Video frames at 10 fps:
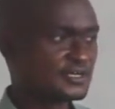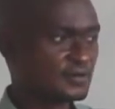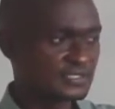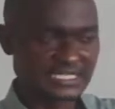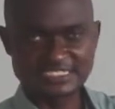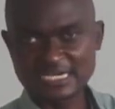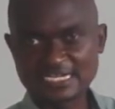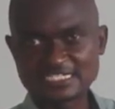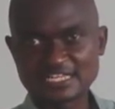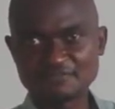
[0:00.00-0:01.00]
on the other
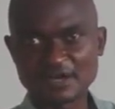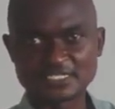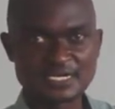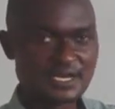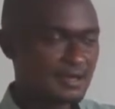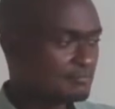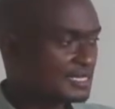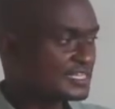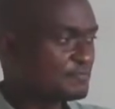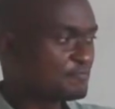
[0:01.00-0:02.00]
side is the other fact.
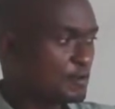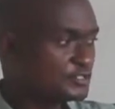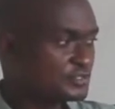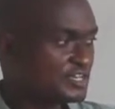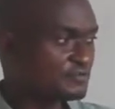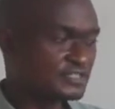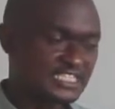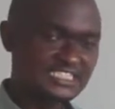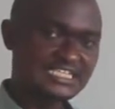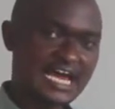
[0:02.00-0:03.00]
But the points we give on
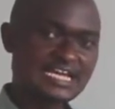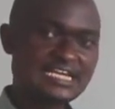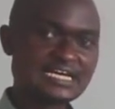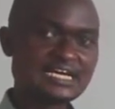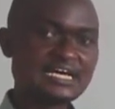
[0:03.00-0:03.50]
this side